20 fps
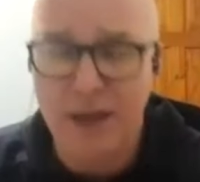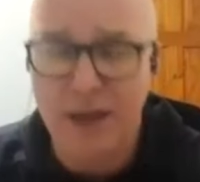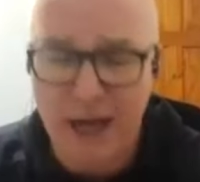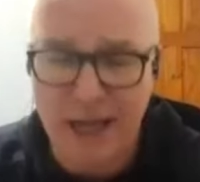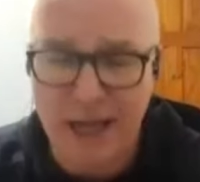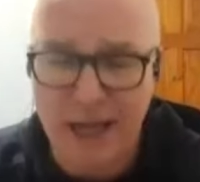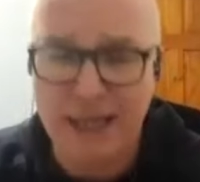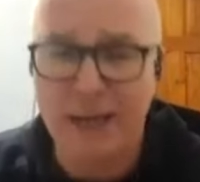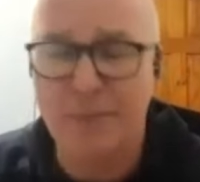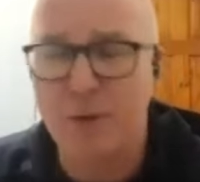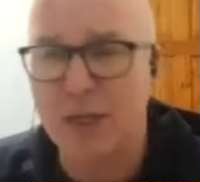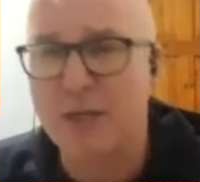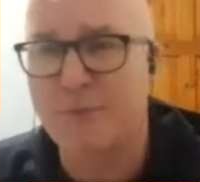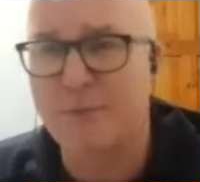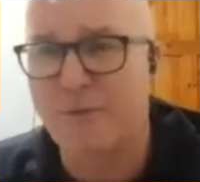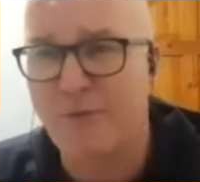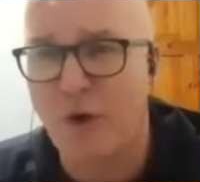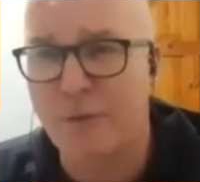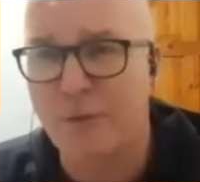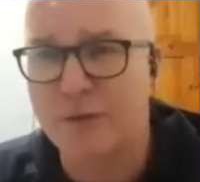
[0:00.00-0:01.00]
and then That's put in the
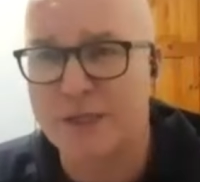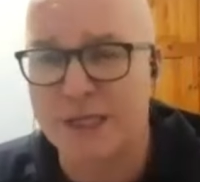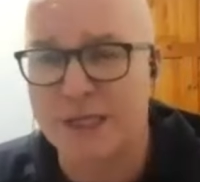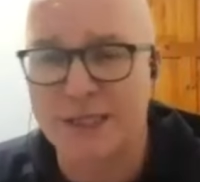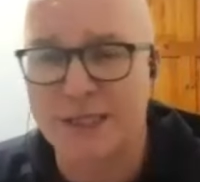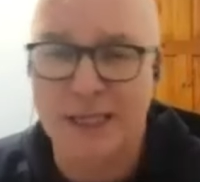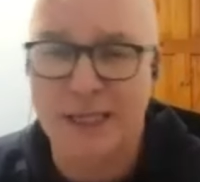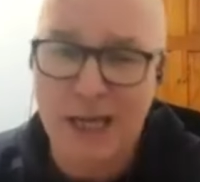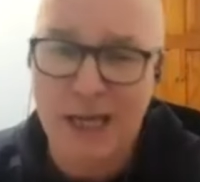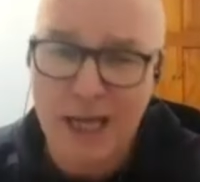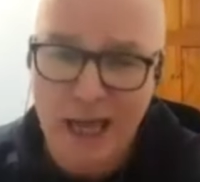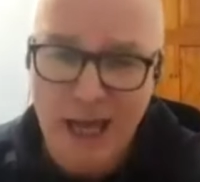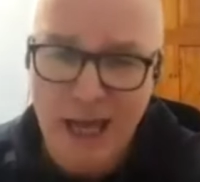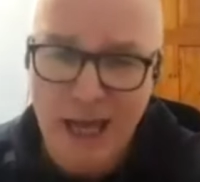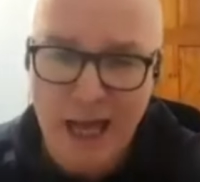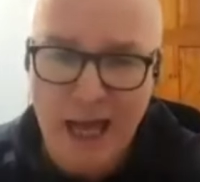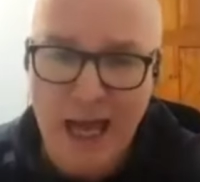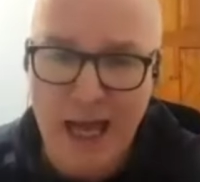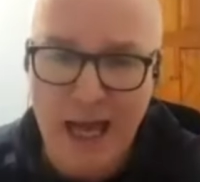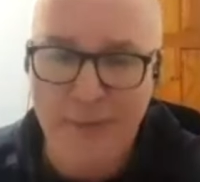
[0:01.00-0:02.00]
performances.
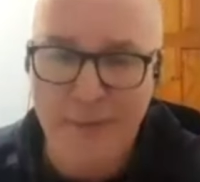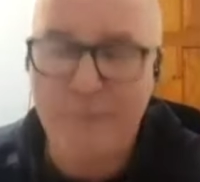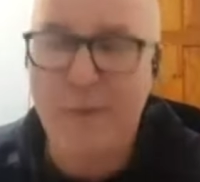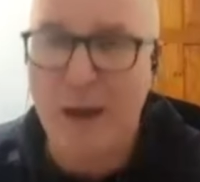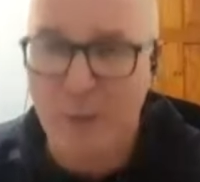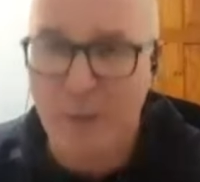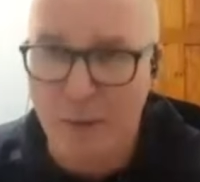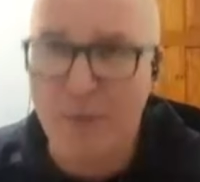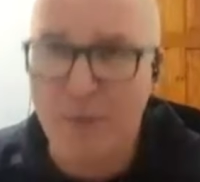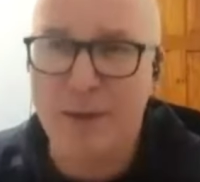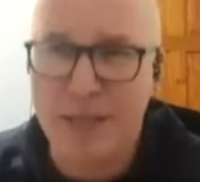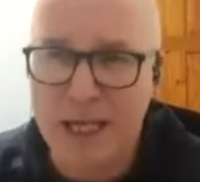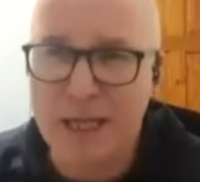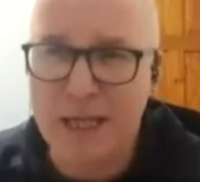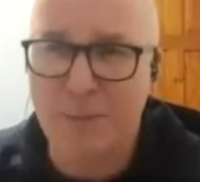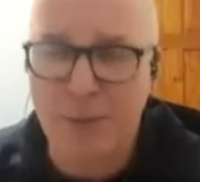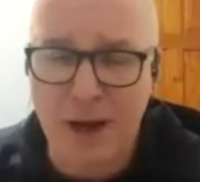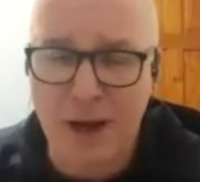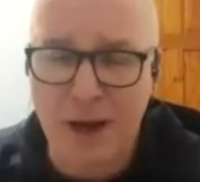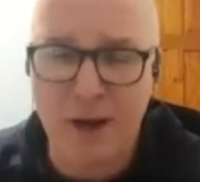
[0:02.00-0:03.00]
And when we see
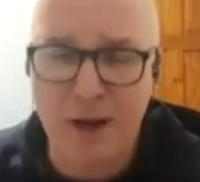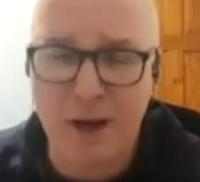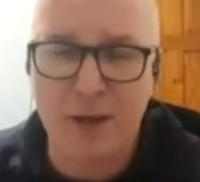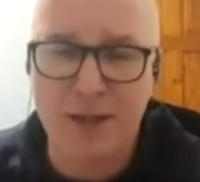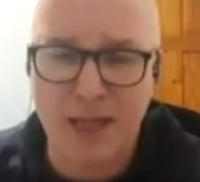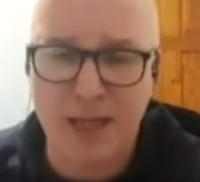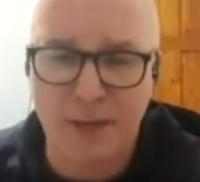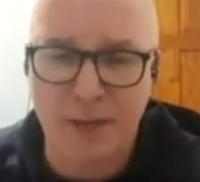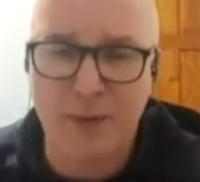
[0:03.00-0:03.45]
the players that we